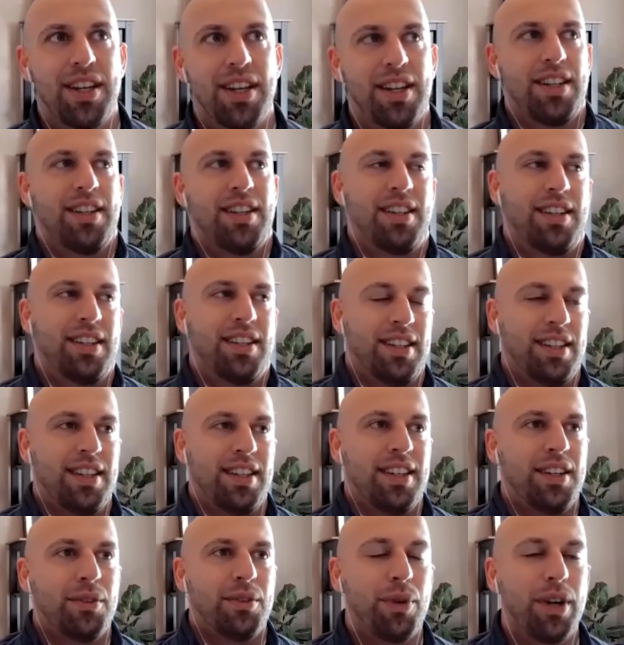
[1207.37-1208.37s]
you had.
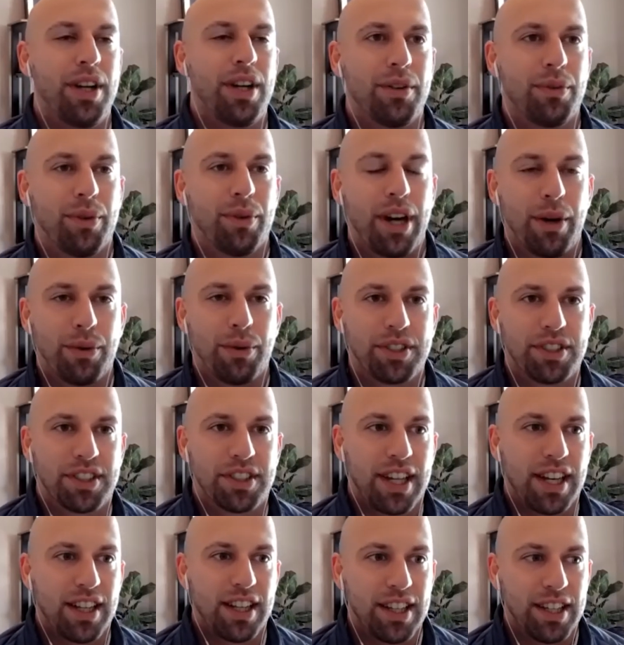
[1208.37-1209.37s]
Well, when I was
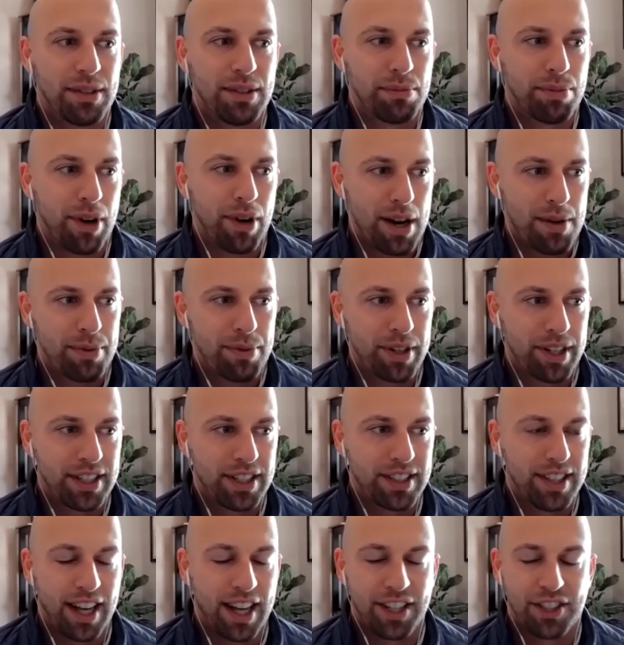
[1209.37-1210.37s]
selling
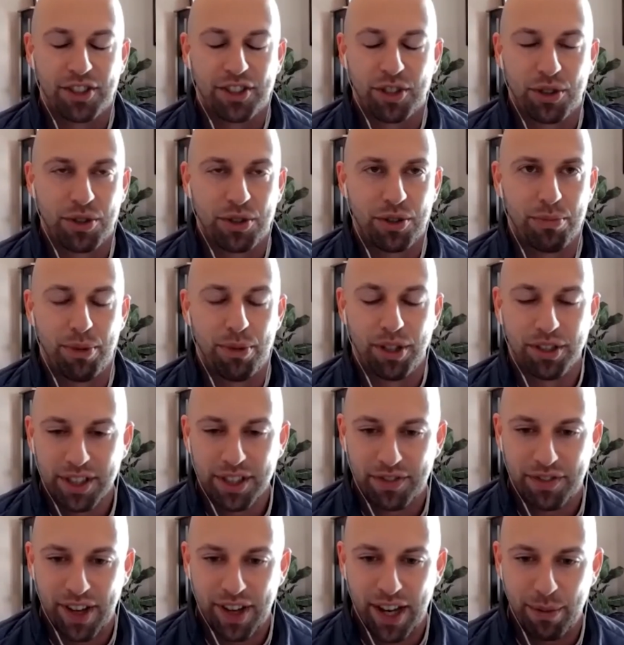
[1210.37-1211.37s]
properties, I sold
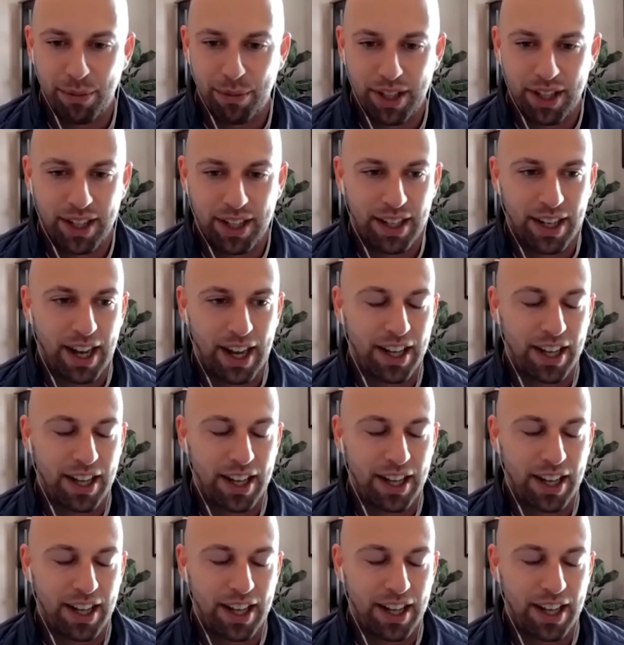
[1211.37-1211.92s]
multifamily.